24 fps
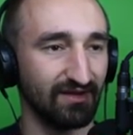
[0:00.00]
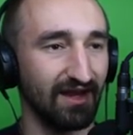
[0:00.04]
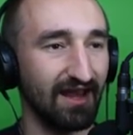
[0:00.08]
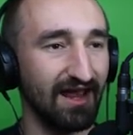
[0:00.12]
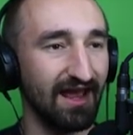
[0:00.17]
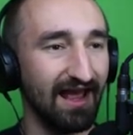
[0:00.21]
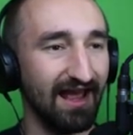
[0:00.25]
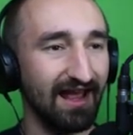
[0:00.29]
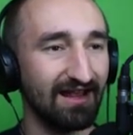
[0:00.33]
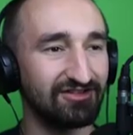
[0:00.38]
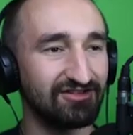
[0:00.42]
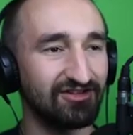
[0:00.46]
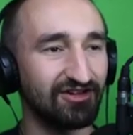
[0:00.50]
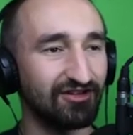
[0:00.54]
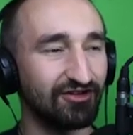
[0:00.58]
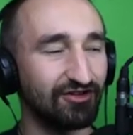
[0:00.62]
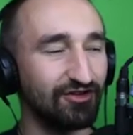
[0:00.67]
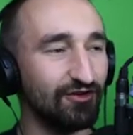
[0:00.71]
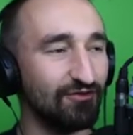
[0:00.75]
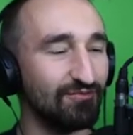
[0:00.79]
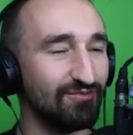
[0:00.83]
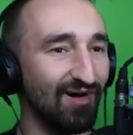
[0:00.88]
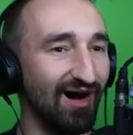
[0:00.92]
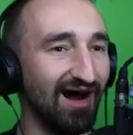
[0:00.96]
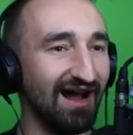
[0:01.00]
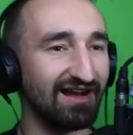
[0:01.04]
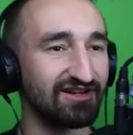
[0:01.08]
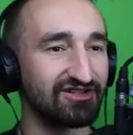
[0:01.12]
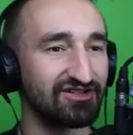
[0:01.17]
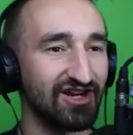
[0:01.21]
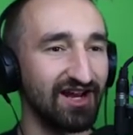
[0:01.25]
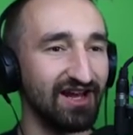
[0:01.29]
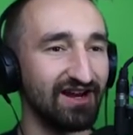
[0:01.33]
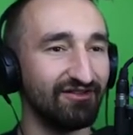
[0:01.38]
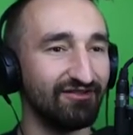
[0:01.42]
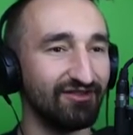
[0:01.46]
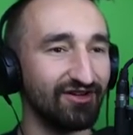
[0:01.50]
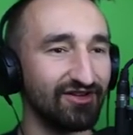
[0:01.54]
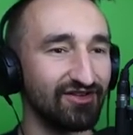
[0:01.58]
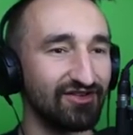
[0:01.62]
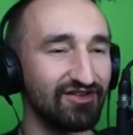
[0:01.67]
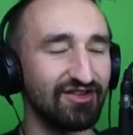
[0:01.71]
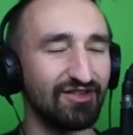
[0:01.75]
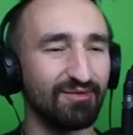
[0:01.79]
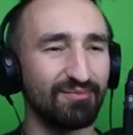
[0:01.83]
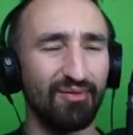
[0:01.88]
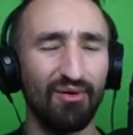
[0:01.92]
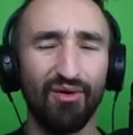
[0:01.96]
Yeah, it's just too much. I don't really
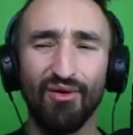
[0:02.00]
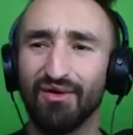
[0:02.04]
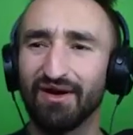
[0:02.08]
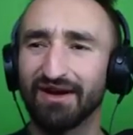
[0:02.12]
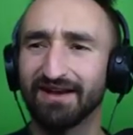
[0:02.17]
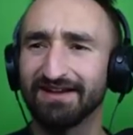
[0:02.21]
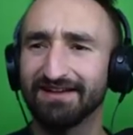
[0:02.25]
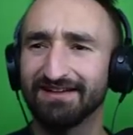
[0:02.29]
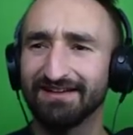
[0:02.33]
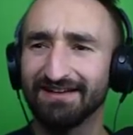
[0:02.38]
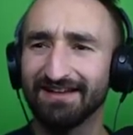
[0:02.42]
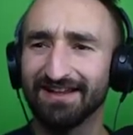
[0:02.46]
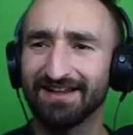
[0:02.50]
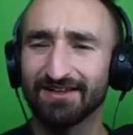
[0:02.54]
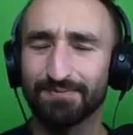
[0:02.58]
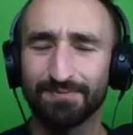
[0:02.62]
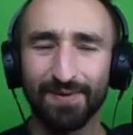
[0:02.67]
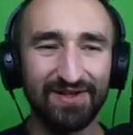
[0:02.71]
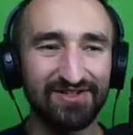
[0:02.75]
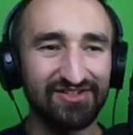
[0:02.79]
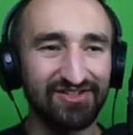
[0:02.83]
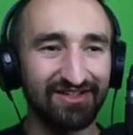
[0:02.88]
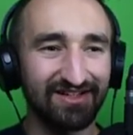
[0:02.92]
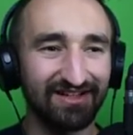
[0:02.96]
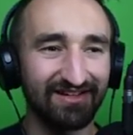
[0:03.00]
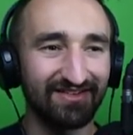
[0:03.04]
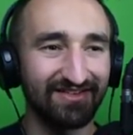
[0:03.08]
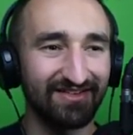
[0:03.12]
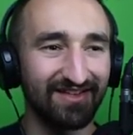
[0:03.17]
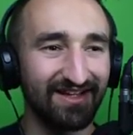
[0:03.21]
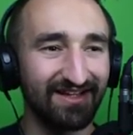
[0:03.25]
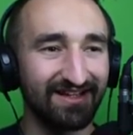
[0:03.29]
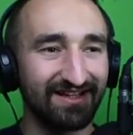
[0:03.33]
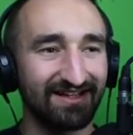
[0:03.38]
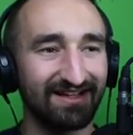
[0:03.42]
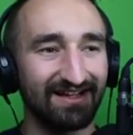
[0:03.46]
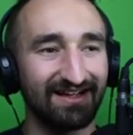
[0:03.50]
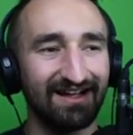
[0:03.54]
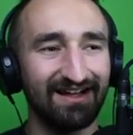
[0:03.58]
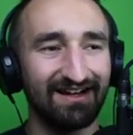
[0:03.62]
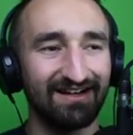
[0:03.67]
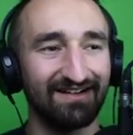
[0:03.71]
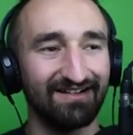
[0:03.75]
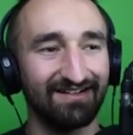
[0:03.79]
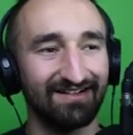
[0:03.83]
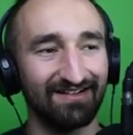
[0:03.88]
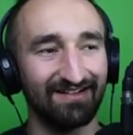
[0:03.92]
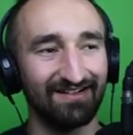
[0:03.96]
see the point. Especially because, like, I
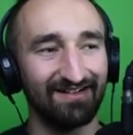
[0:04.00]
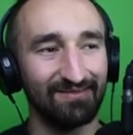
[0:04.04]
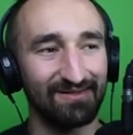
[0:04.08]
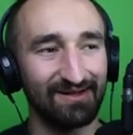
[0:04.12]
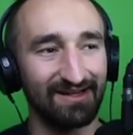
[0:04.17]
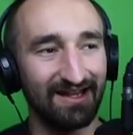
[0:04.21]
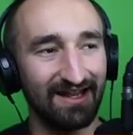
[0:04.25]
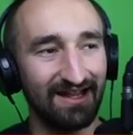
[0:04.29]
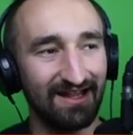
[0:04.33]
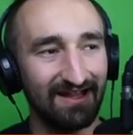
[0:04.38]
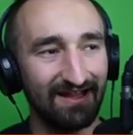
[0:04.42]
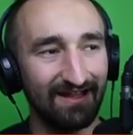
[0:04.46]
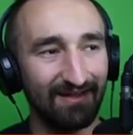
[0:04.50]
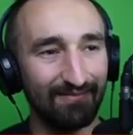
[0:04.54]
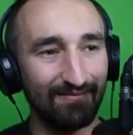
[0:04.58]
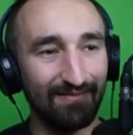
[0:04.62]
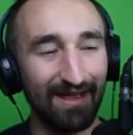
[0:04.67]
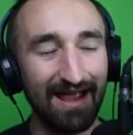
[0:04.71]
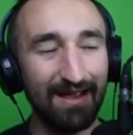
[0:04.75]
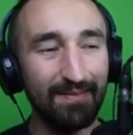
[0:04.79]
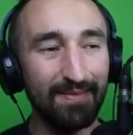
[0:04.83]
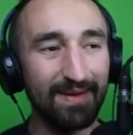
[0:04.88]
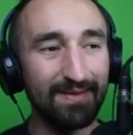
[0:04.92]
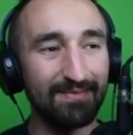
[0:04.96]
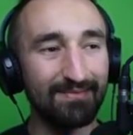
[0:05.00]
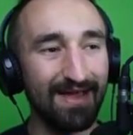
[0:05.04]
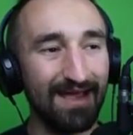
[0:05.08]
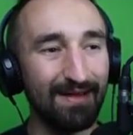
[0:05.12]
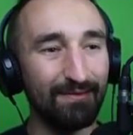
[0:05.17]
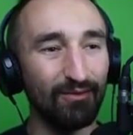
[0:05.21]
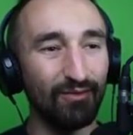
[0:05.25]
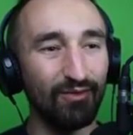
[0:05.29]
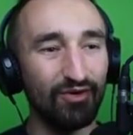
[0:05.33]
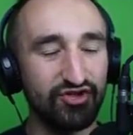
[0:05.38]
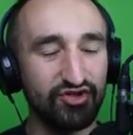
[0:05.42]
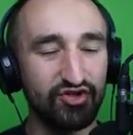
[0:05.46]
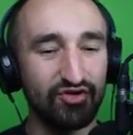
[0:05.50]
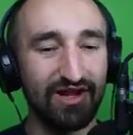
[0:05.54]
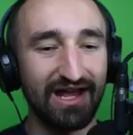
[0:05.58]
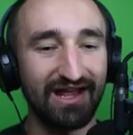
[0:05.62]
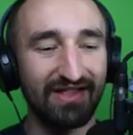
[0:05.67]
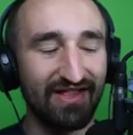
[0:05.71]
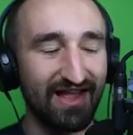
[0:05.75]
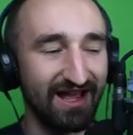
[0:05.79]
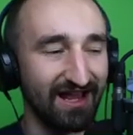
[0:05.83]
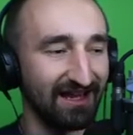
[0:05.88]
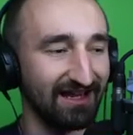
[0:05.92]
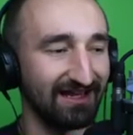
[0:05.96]
don't know. I mean, maybe once you
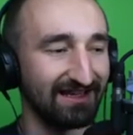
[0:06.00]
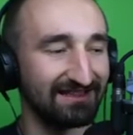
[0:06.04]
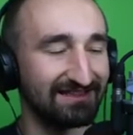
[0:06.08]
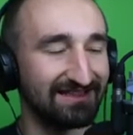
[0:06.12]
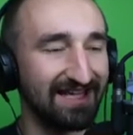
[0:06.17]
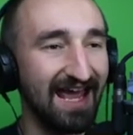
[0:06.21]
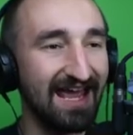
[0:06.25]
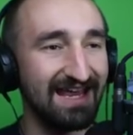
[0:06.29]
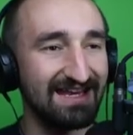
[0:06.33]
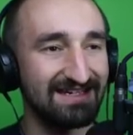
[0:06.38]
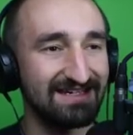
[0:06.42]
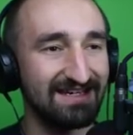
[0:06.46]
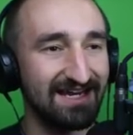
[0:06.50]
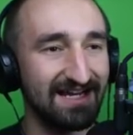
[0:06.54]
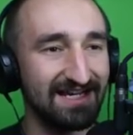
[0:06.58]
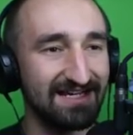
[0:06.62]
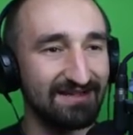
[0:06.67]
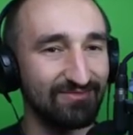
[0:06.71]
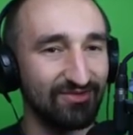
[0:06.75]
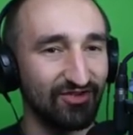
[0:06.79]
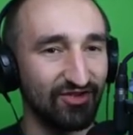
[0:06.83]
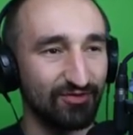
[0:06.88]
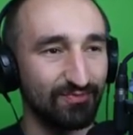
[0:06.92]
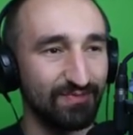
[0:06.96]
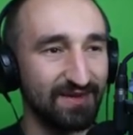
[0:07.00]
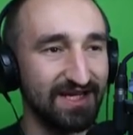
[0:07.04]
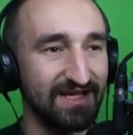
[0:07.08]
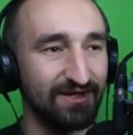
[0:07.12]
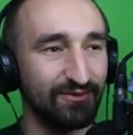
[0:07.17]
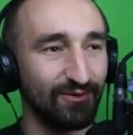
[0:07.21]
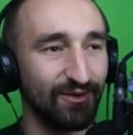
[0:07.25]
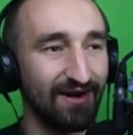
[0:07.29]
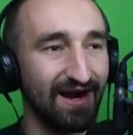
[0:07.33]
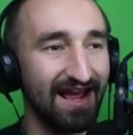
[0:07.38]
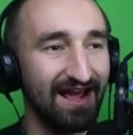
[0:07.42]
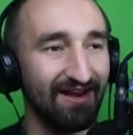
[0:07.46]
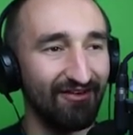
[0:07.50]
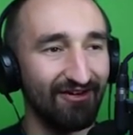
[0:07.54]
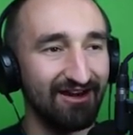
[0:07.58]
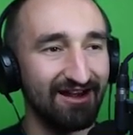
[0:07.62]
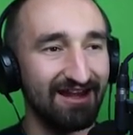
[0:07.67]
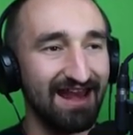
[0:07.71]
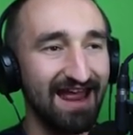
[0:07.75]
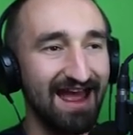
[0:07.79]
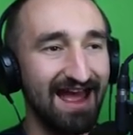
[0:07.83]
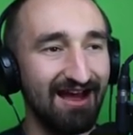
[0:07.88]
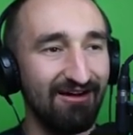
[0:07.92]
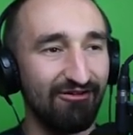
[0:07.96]
get, like, 10 times the speed we're at
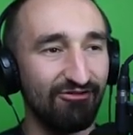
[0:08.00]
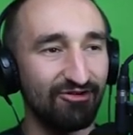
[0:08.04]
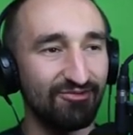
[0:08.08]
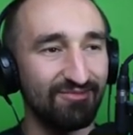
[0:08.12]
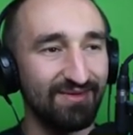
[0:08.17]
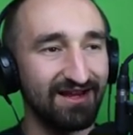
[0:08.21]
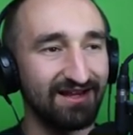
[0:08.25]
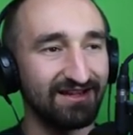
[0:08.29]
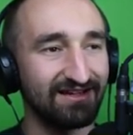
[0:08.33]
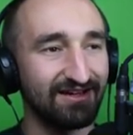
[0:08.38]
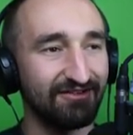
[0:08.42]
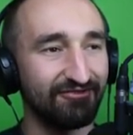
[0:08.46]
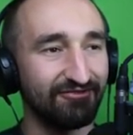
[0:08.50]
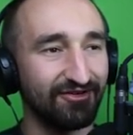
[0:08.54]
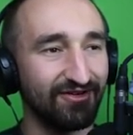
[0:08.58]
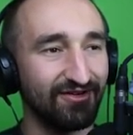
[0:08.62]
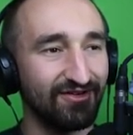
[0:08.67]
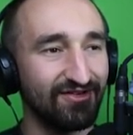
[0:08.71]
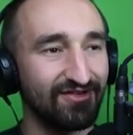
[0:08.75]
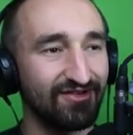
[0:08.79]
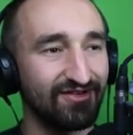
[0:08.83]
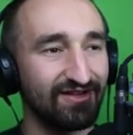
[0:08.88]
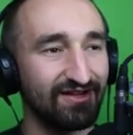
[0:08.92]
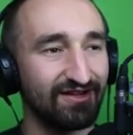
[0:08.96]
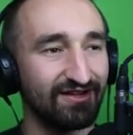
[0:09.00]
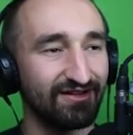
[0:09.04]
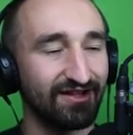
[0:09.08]
right now, it'd make a difference.